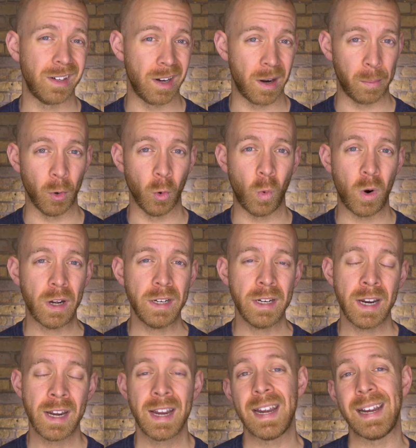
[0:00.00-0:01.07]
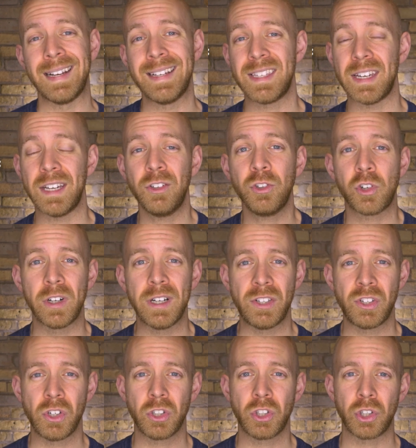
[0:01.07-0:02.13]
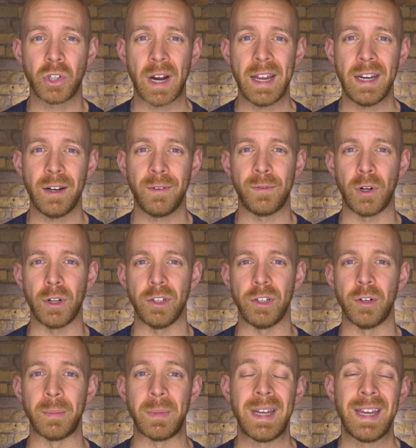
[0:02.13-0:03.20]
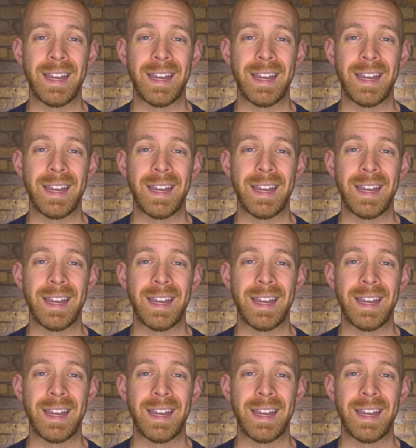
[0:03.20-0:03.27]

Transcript: Number one is increase your training volume.